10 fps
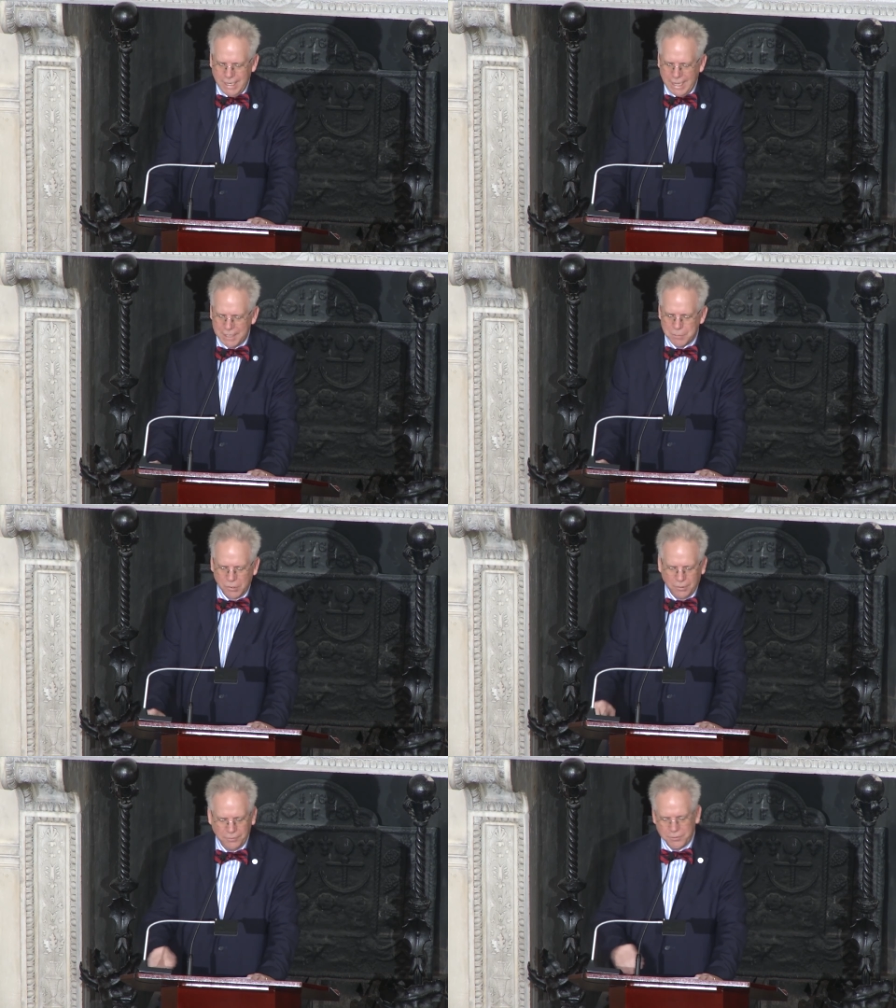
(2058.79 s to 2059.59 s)

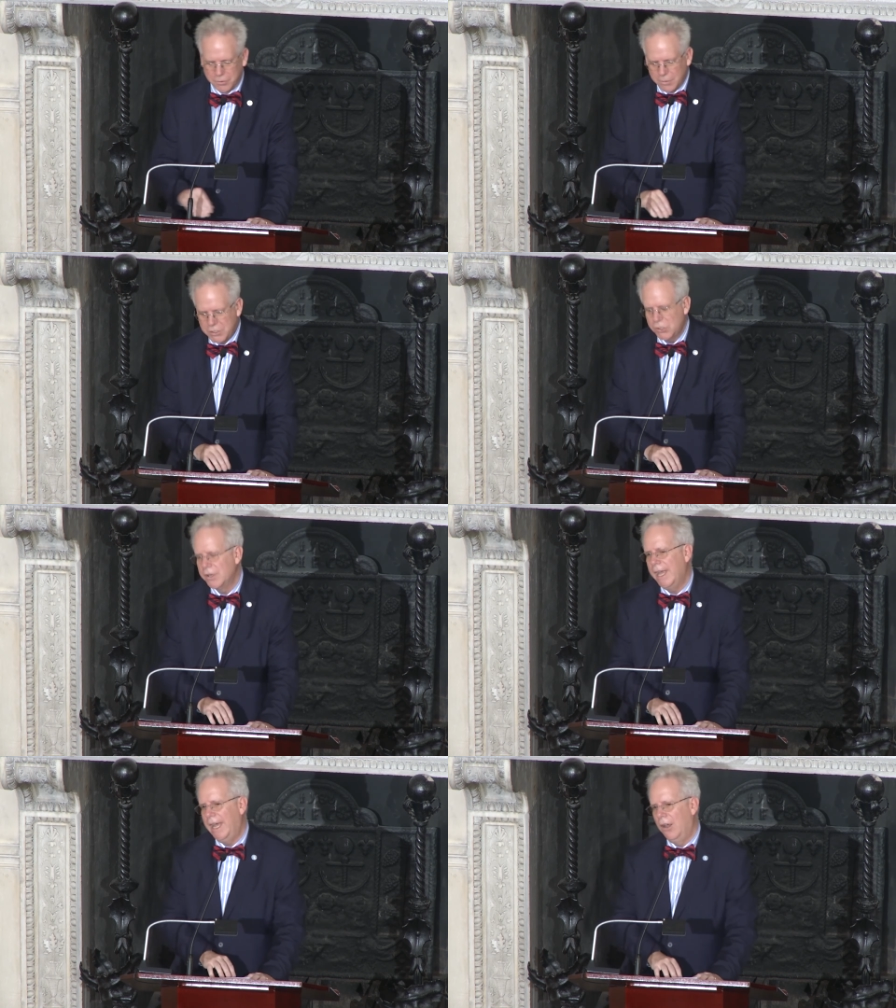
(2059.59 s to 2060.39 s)
Admiral Sir
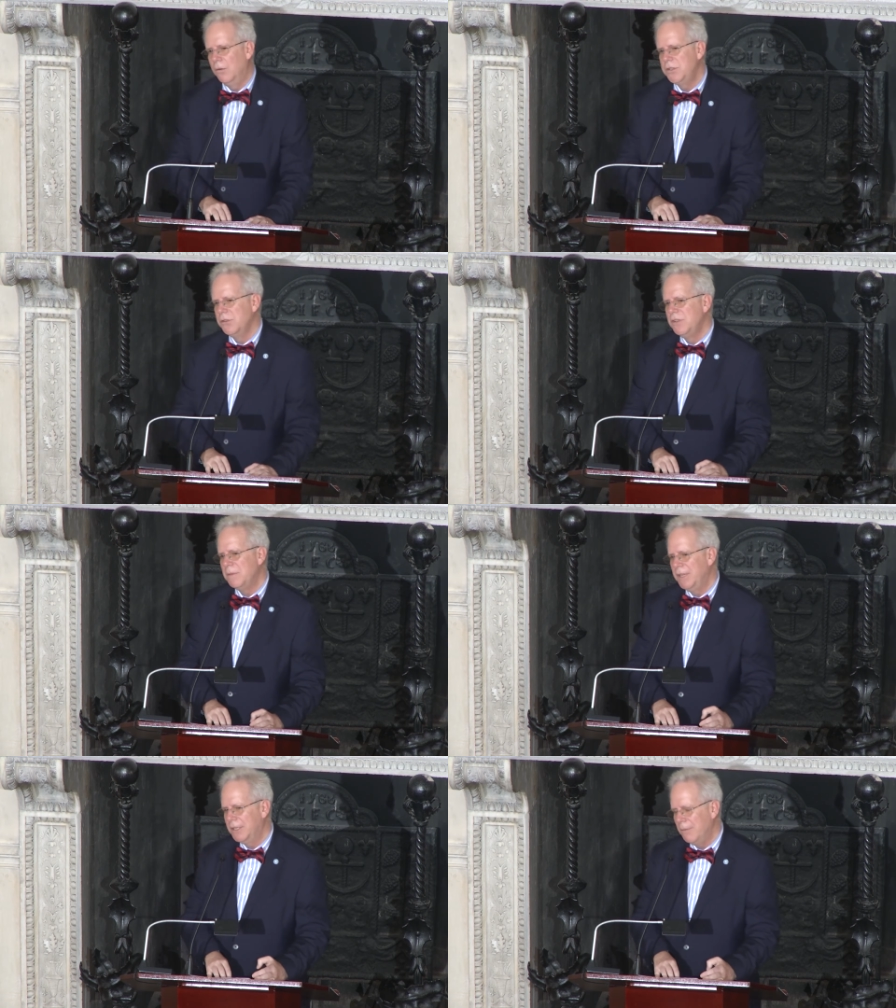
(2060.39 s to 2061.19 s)
Richard Howe, soon to
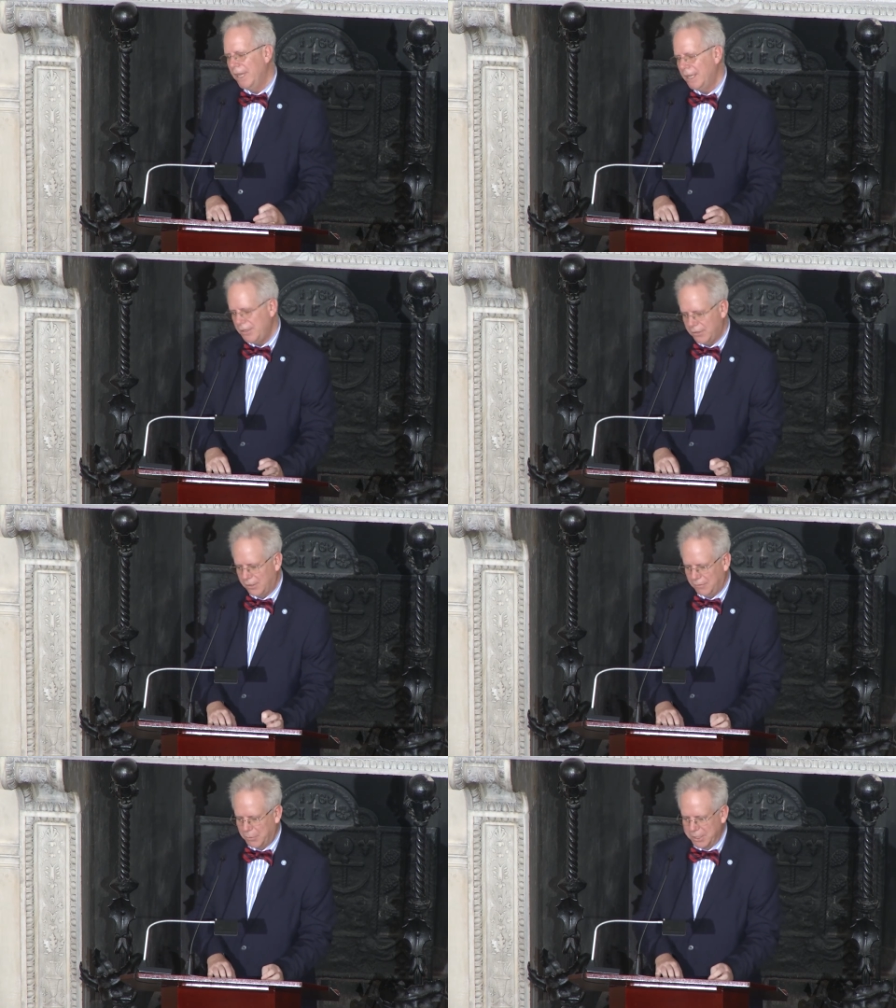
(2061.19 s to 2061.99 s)
be
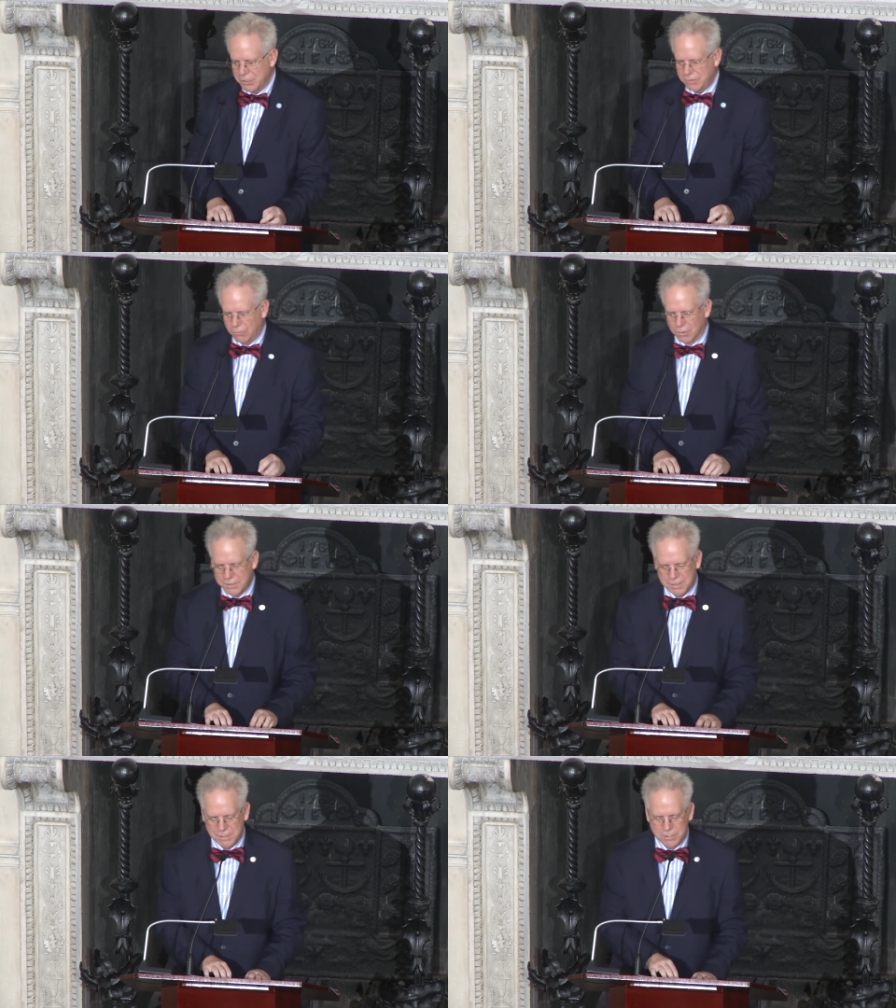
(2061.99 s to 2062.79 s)
commander of British
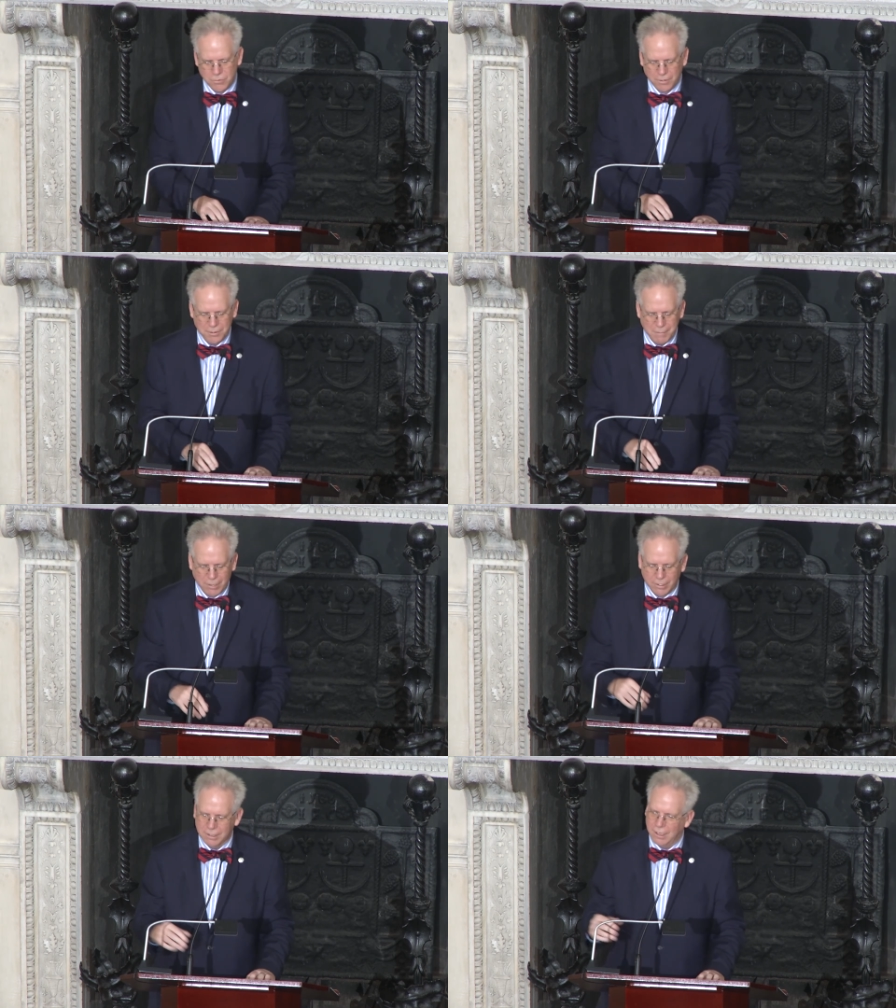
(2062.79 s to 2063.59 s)
forces in North
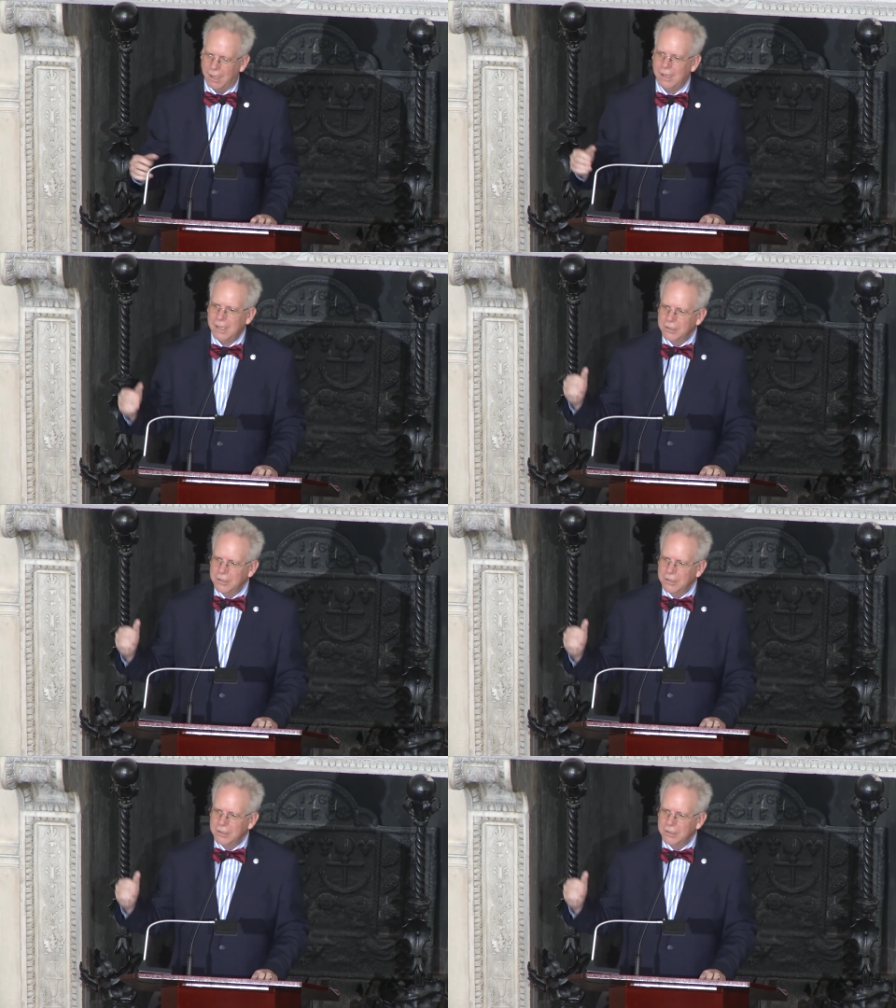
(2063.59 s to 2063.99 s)
America,